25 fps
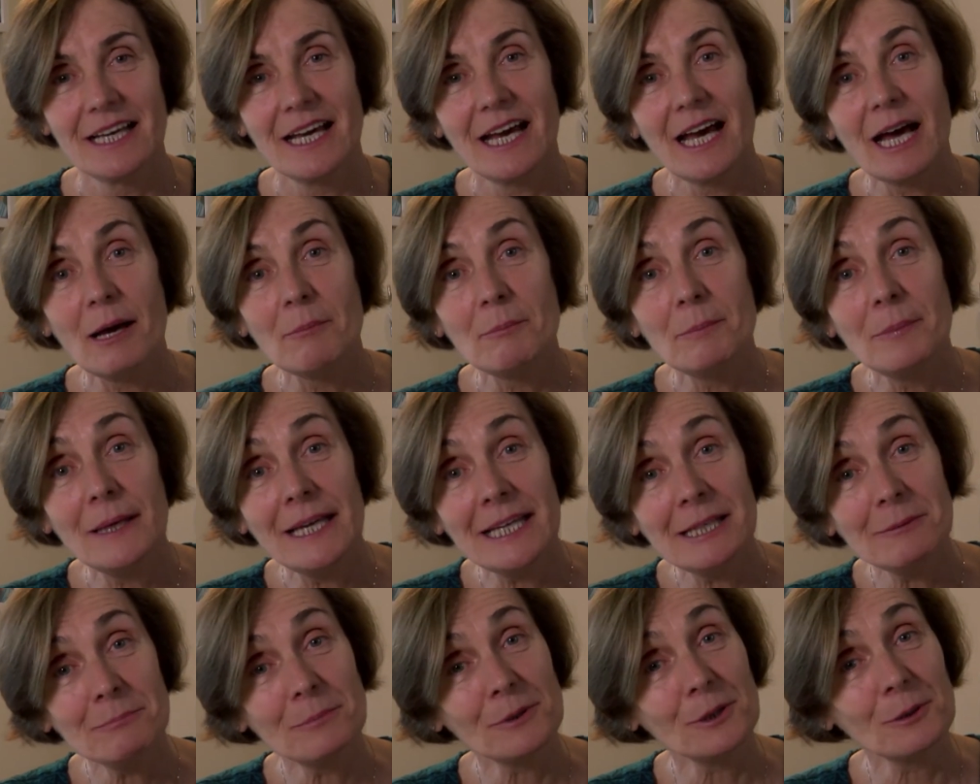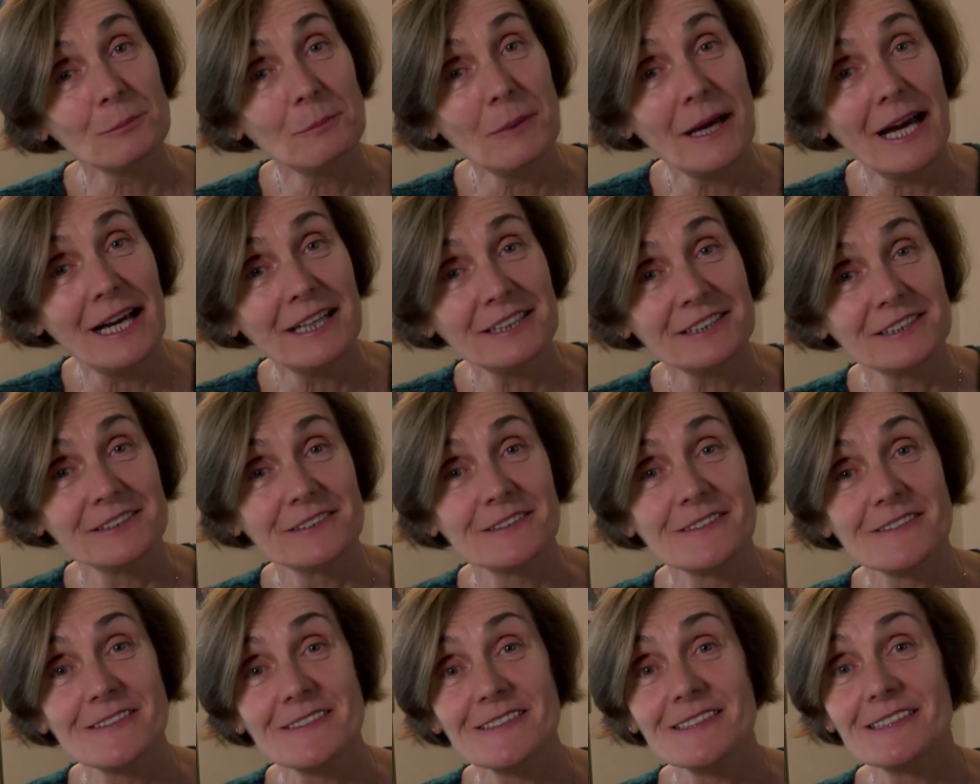A paper
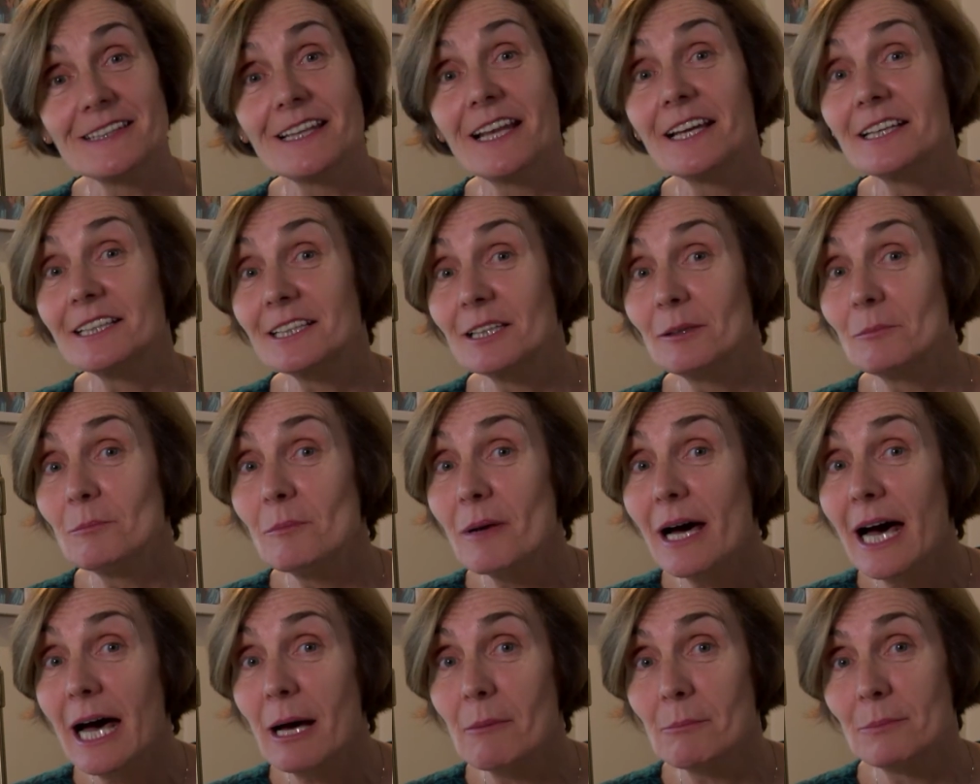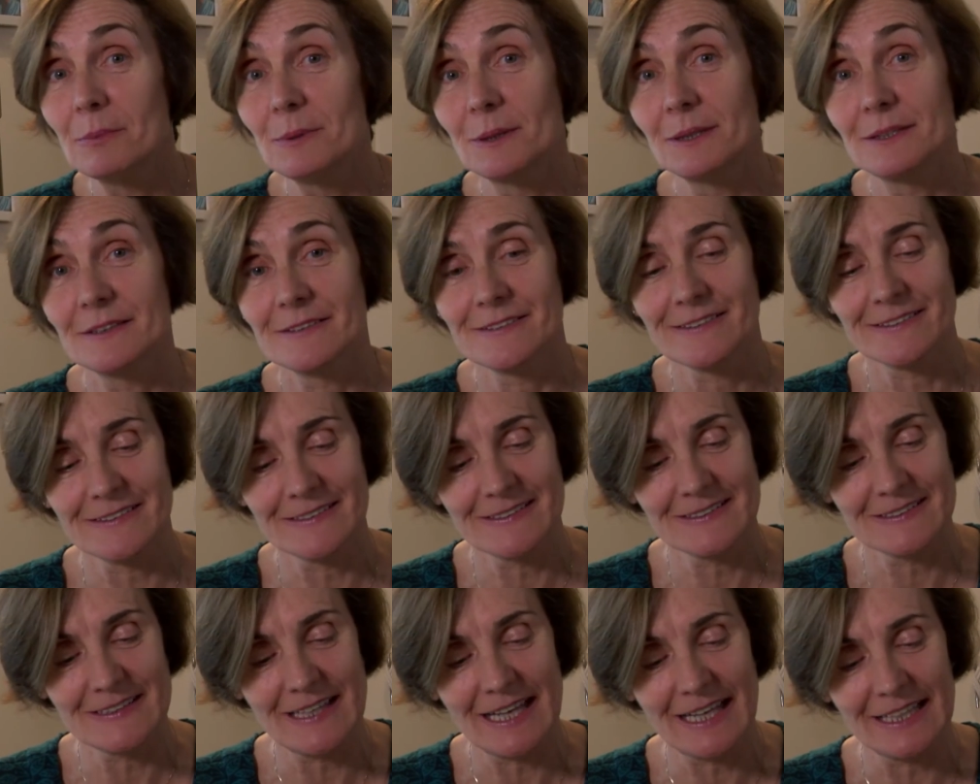pattern's like a map, she
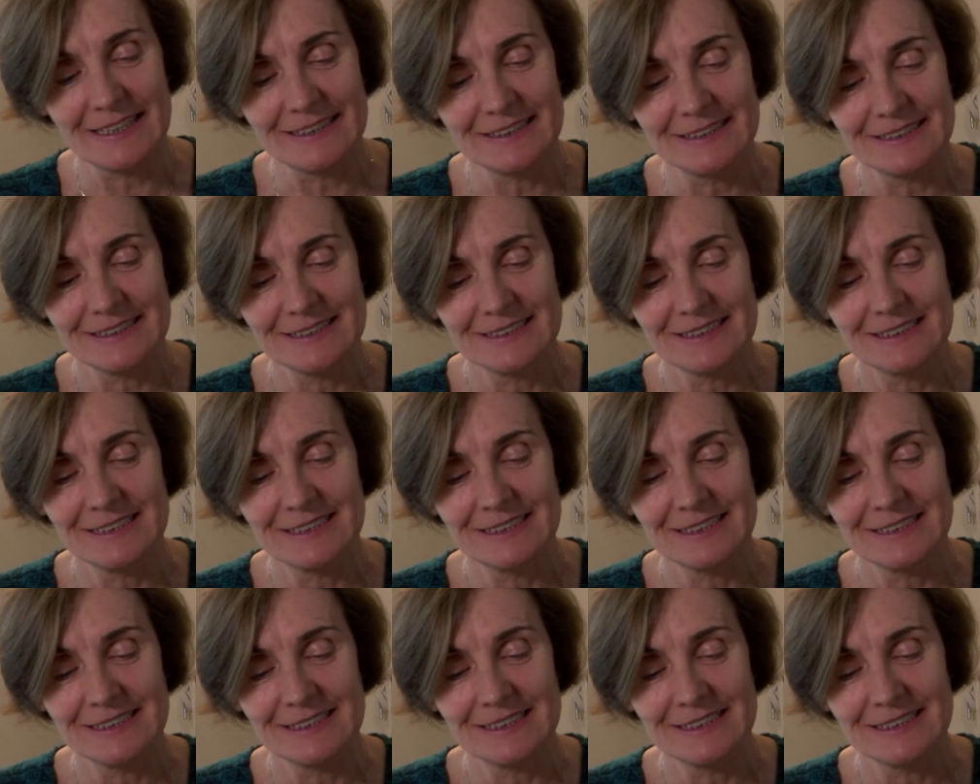said.